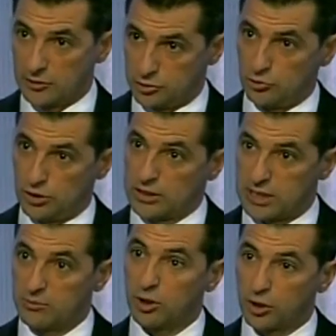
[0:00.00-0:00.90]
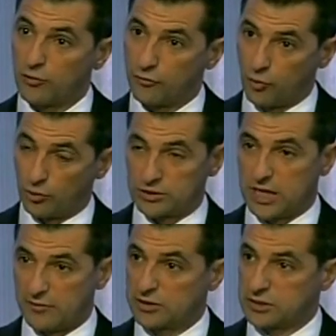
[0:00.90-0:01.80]
and two things I'm looking for
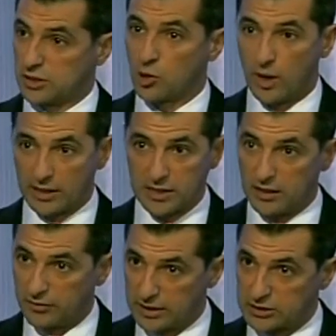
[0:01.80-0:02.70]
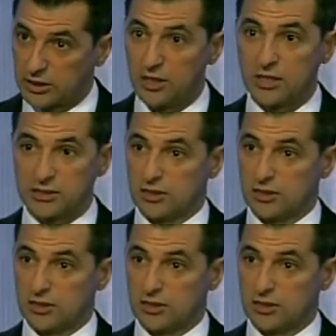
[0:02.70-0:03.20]
is obviously the quantitative easing,